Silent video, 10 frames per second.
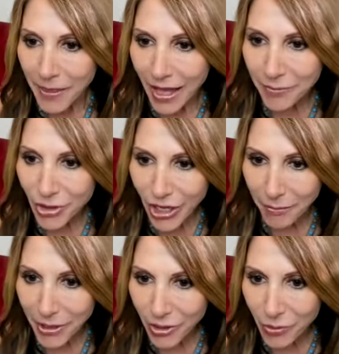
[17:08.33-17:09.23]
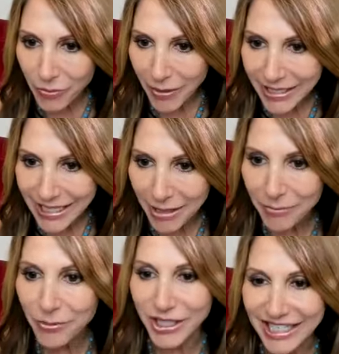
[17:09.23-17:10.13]
Um, you got better with my name
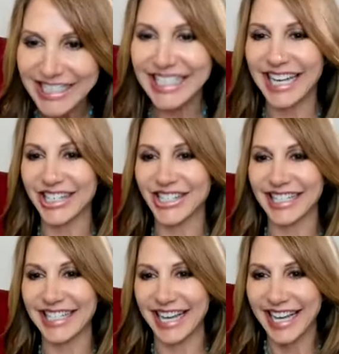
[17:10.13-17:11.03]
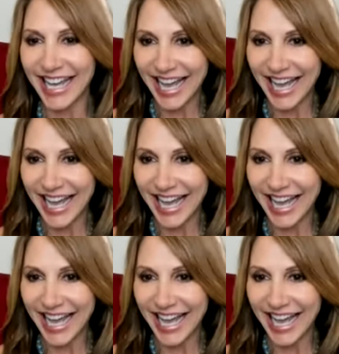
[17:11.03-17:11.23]
pronunciation. Yeah.